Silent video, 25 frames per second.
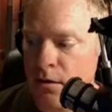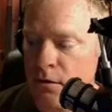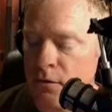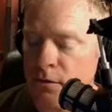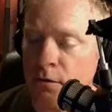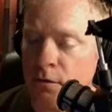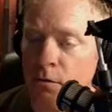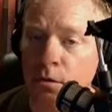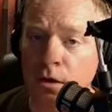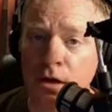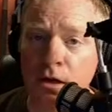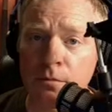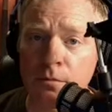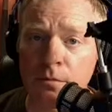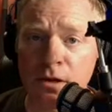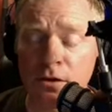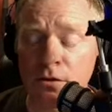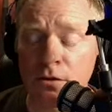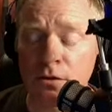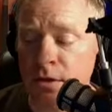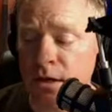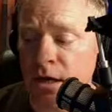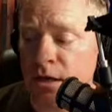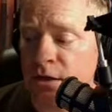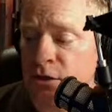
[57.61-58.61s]
So we're going to be
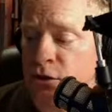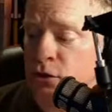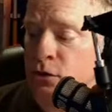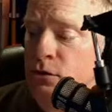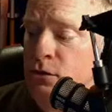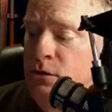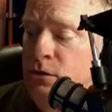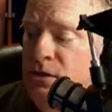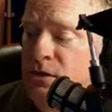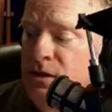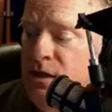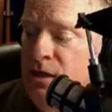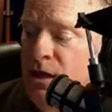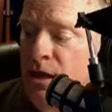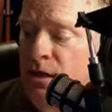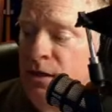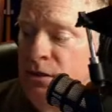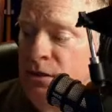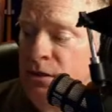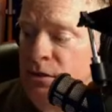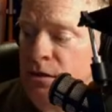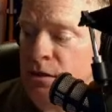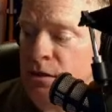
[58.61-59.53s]
doing a two-stage